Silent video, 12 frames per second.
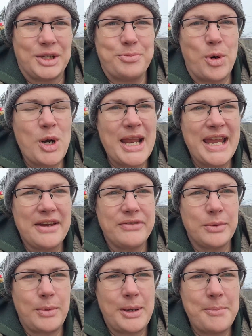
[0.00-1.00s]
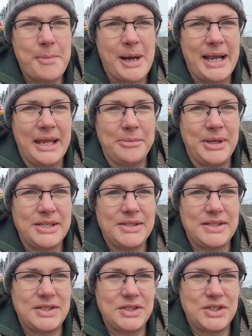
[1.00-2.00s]
Good morning, everyone. My name
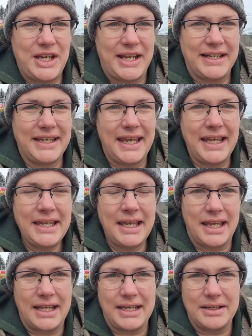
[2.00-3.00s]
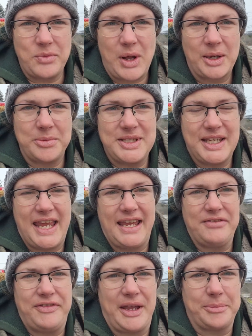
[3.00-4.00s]
is Shannon King, and welcome to
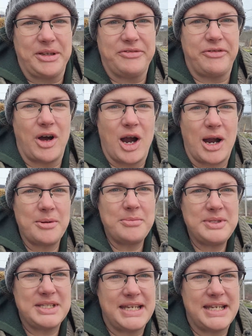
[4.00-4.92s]
King Family Farm.